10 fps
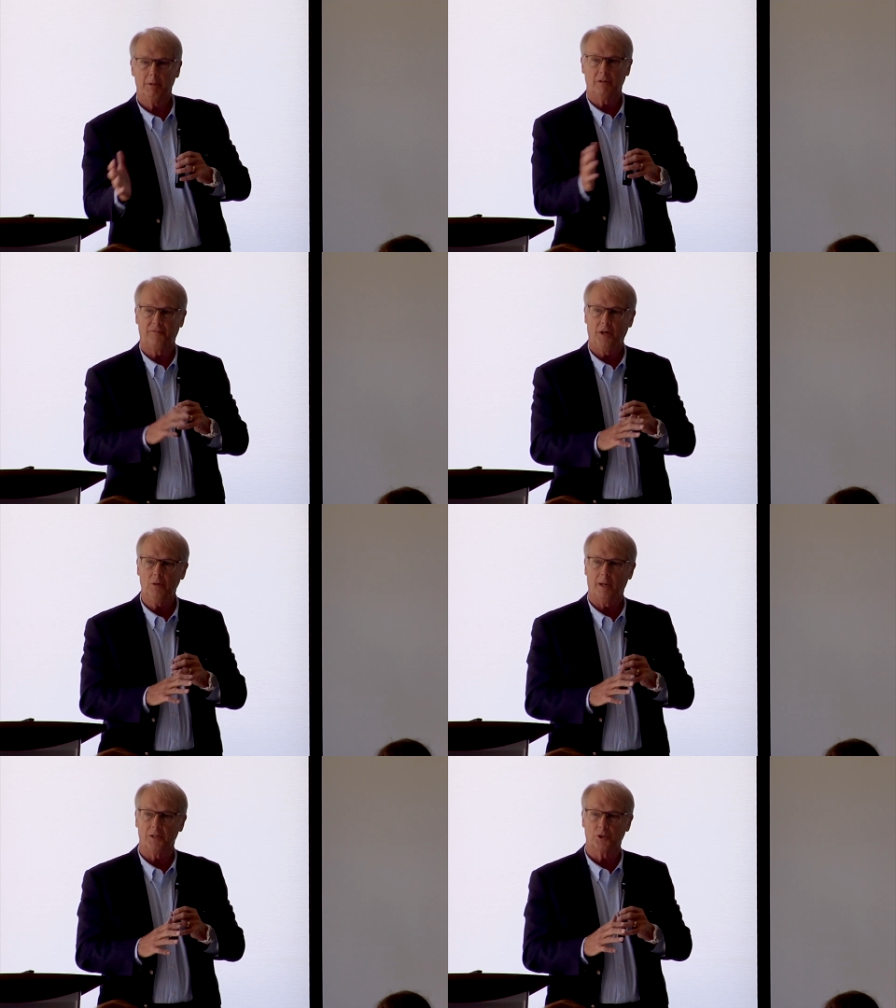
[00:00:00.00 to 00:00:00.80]
been a
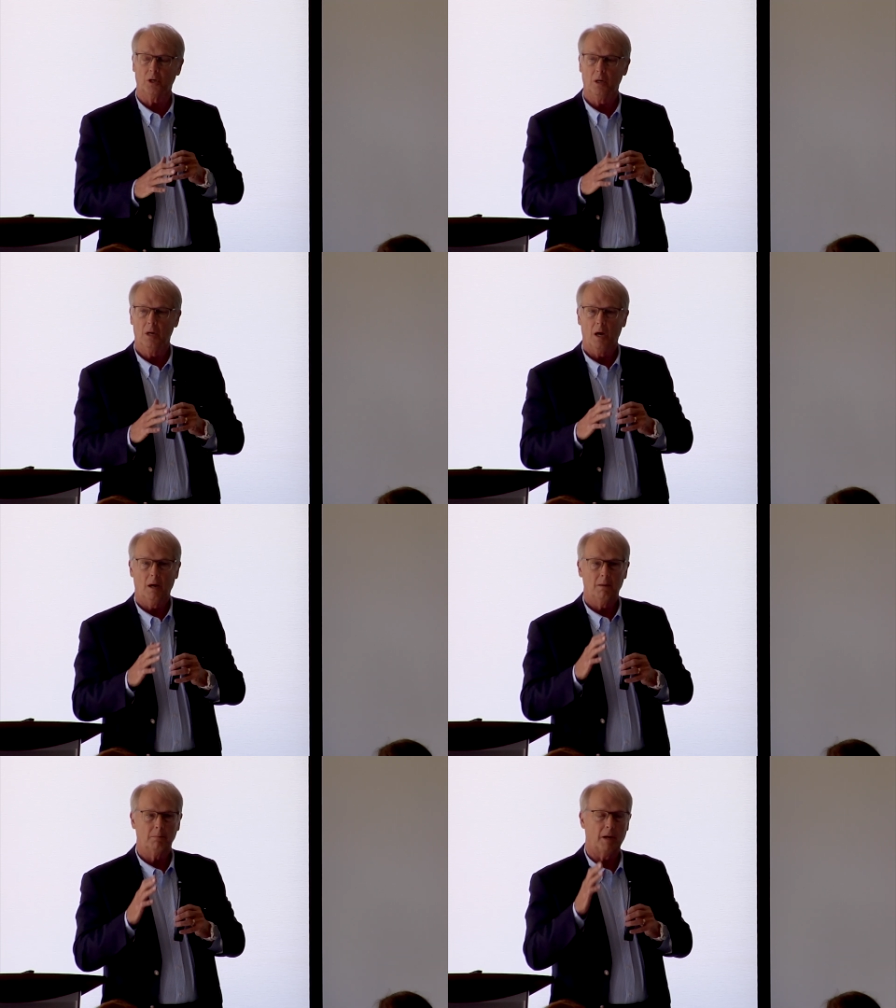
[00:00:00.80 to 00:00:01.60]
fundraiser,
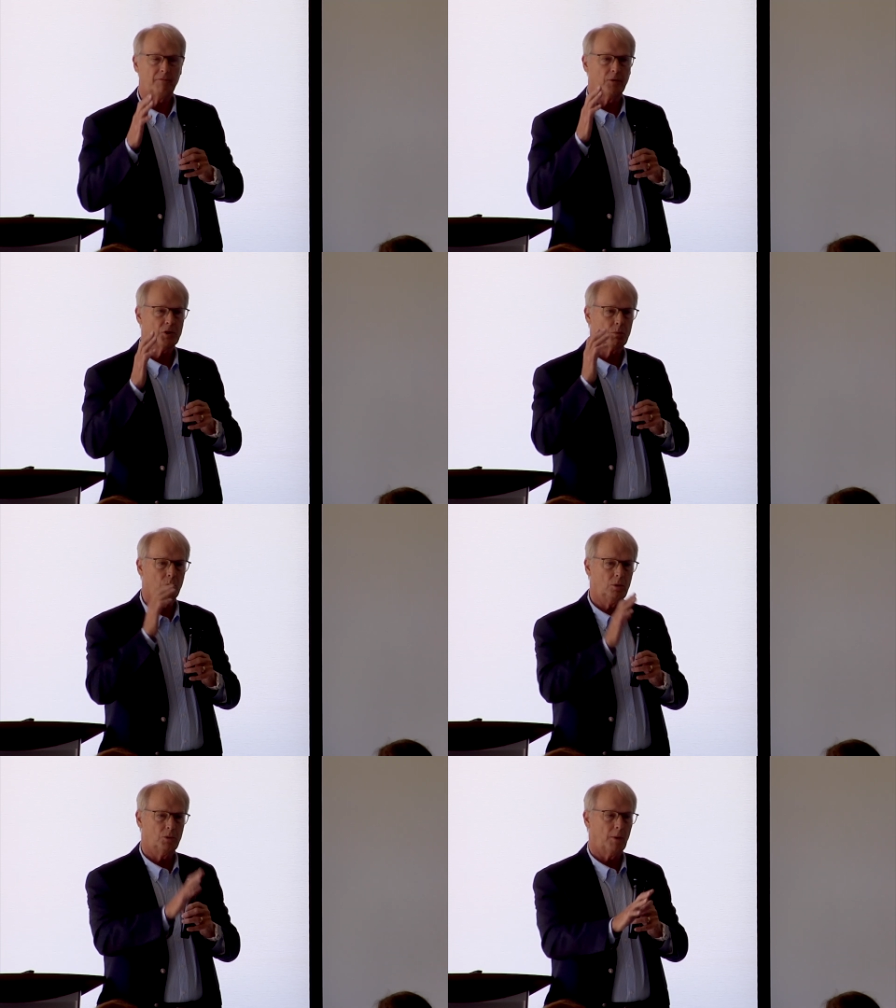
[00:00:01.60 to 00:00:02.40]
my first
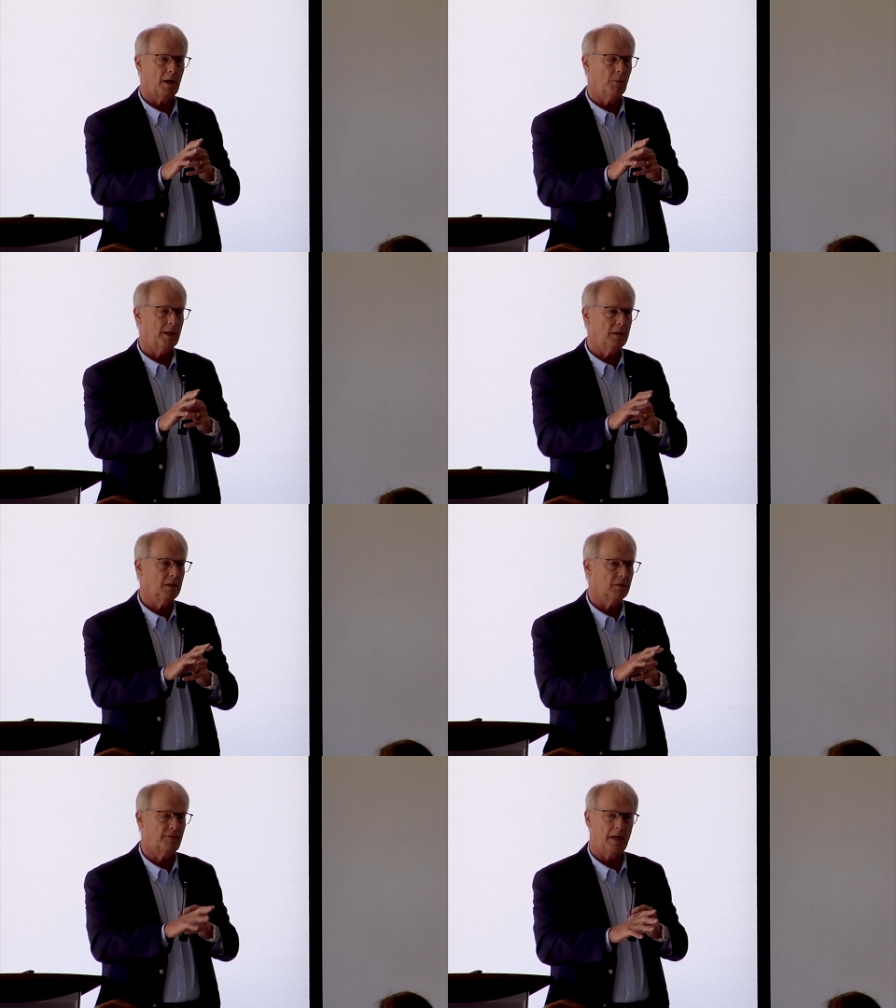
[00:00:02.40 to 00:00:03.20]
rule when I went
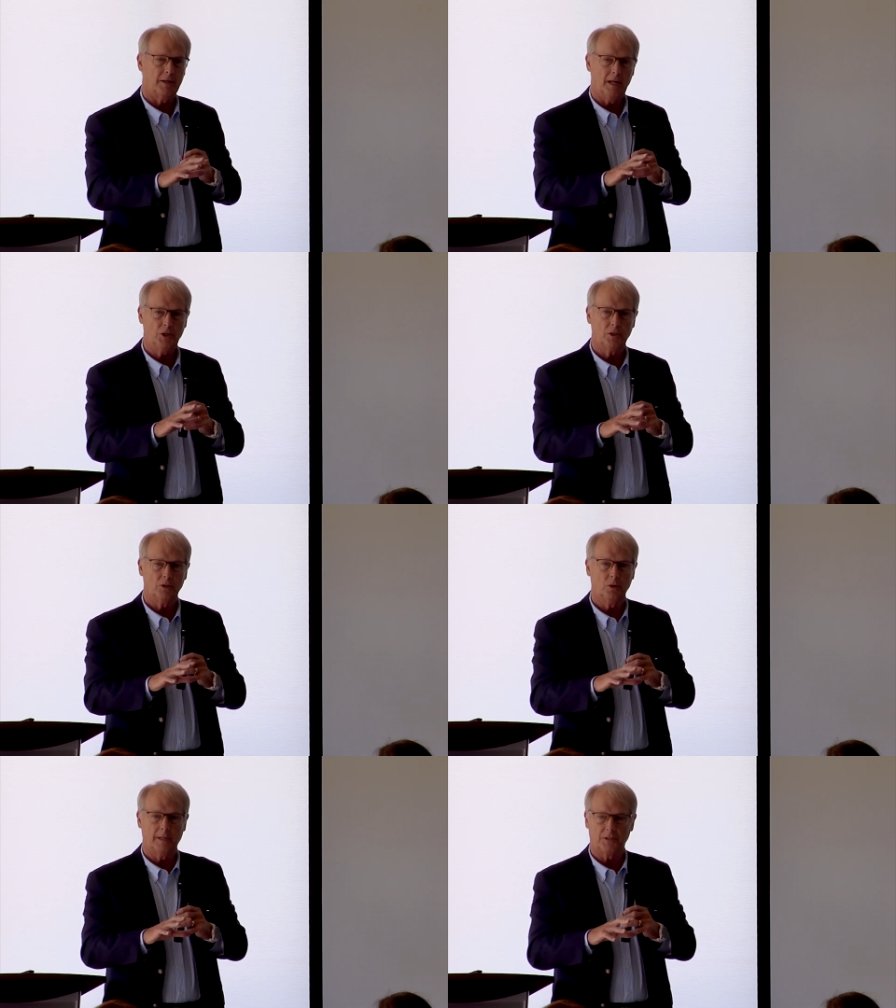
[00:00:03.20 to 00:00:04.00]
into the foundation in
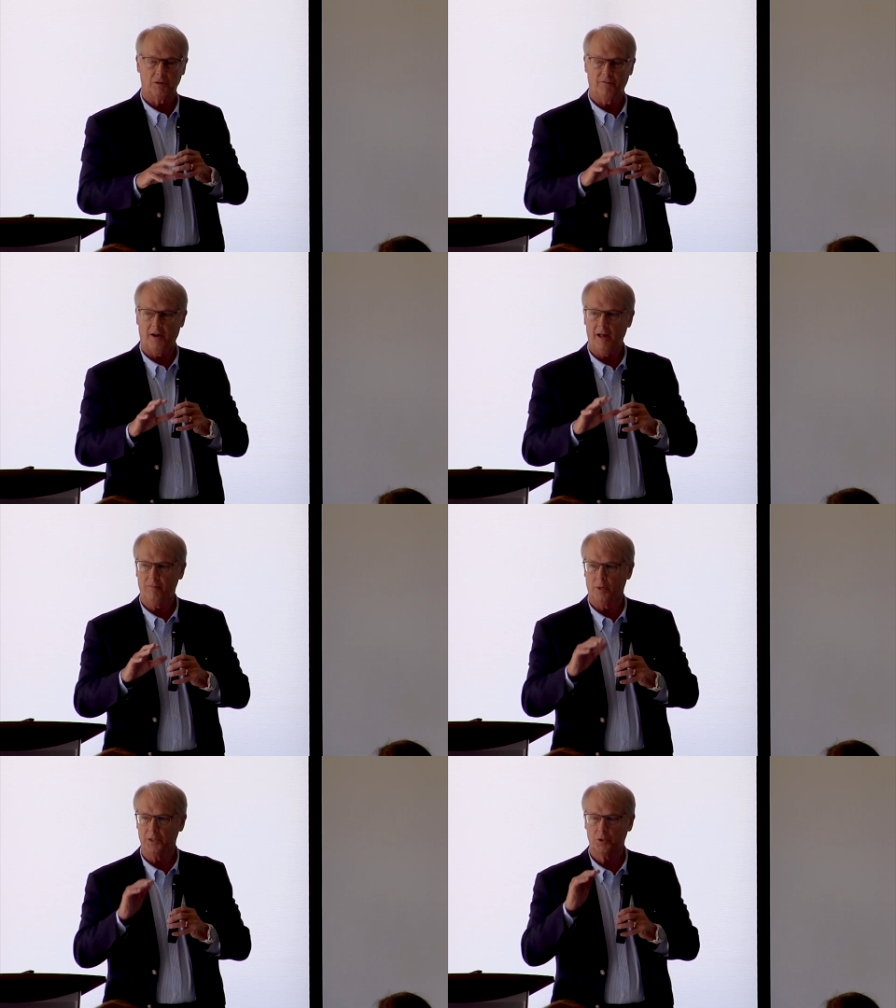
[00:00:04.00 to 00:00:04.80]

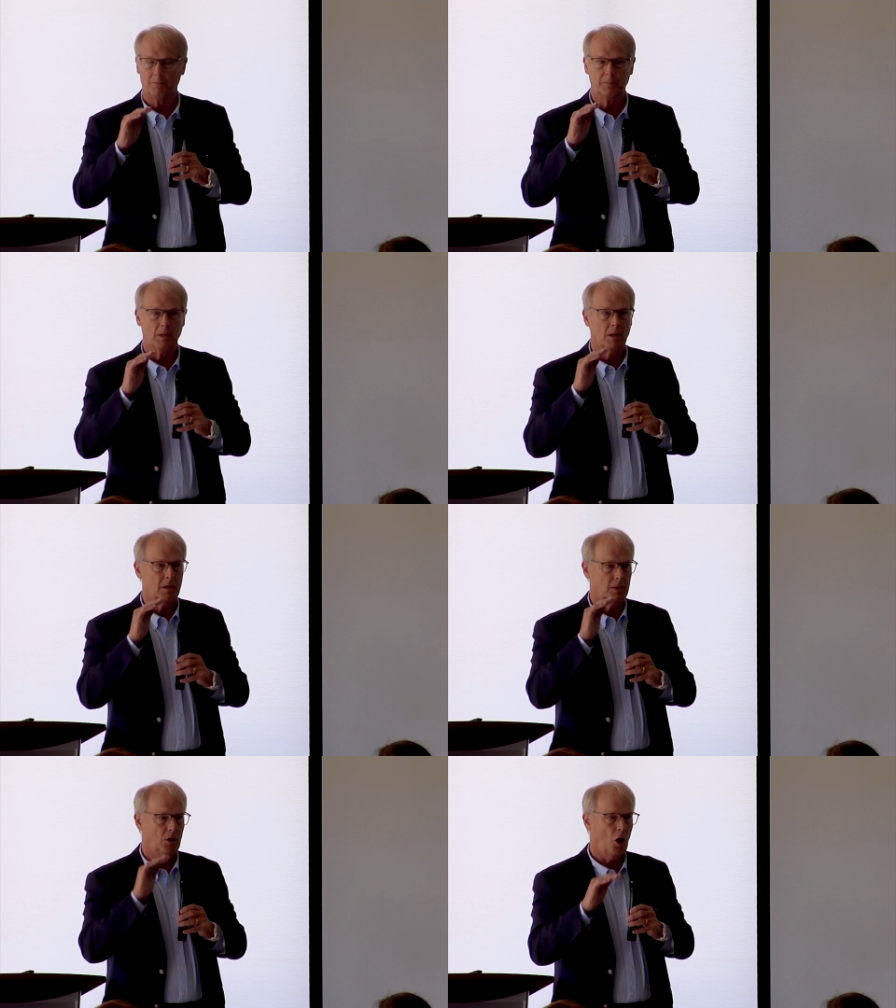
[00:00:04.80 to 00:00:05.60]
2005 was
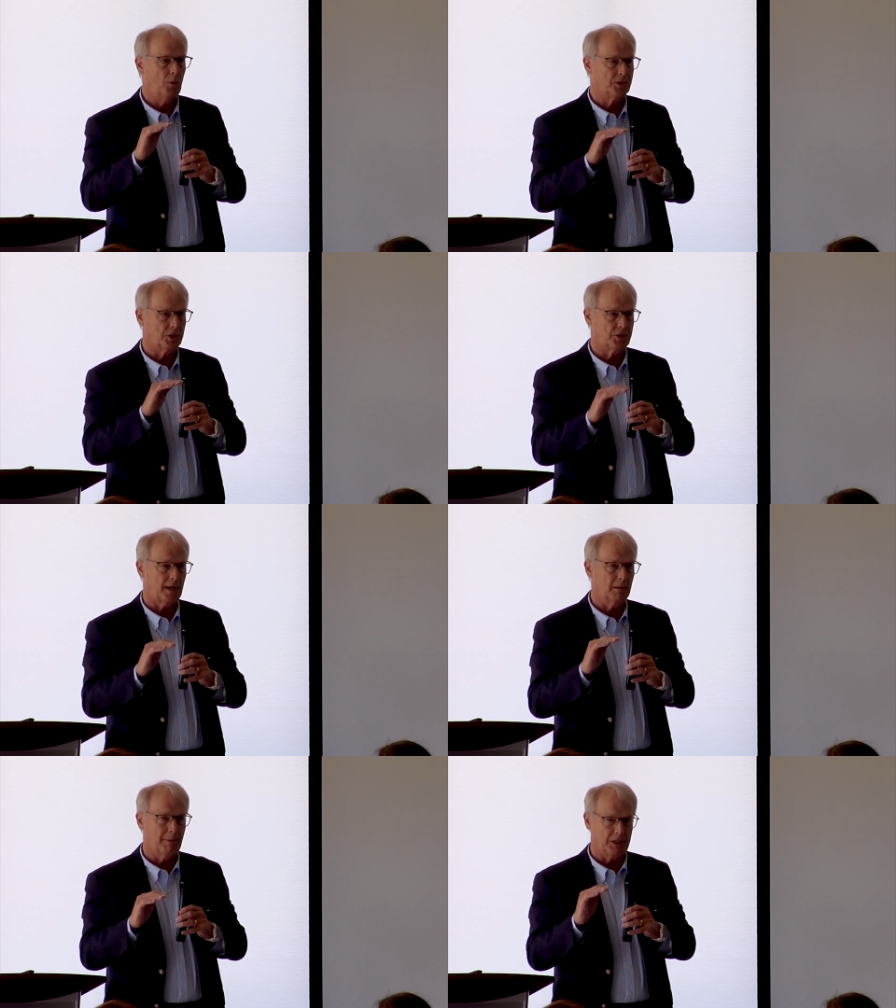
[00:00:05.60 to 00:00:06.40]
no is the
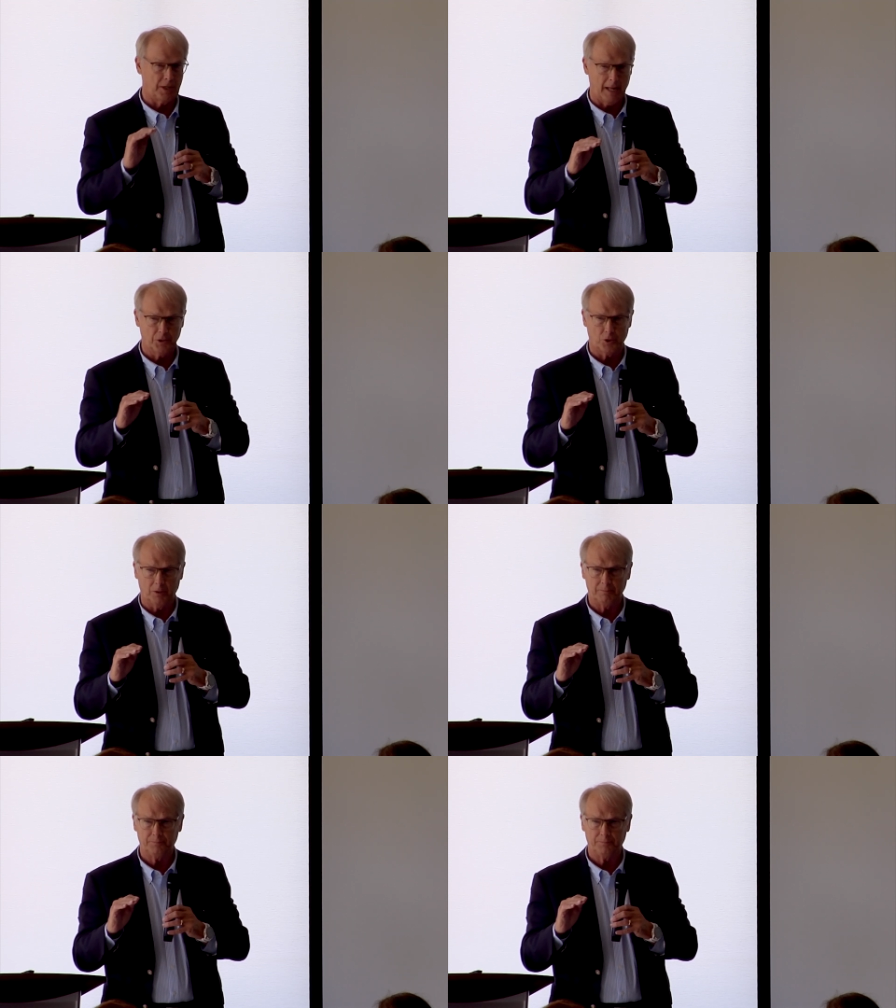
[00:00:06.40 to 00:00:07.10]
second best answer.